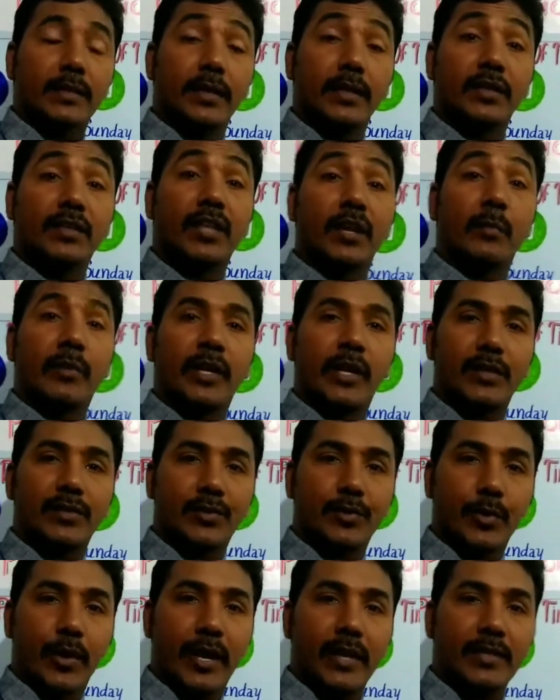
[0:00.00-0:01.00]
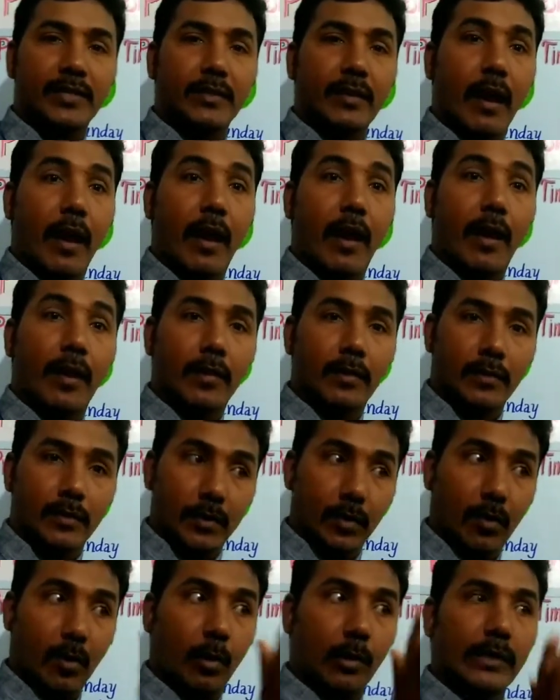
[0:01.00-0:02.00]
intermediate students and
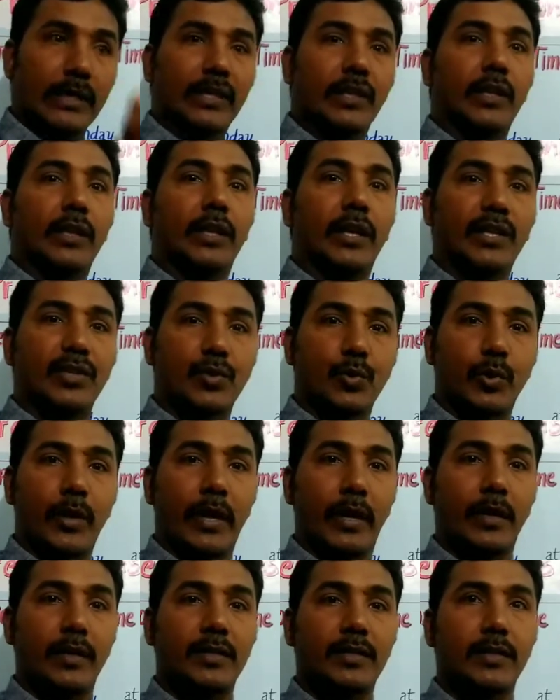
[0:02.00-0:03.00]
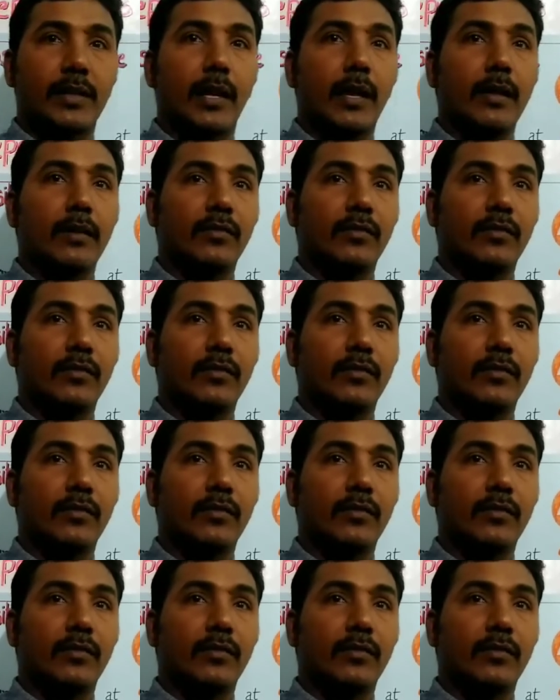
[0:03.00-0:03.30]
all the degree students.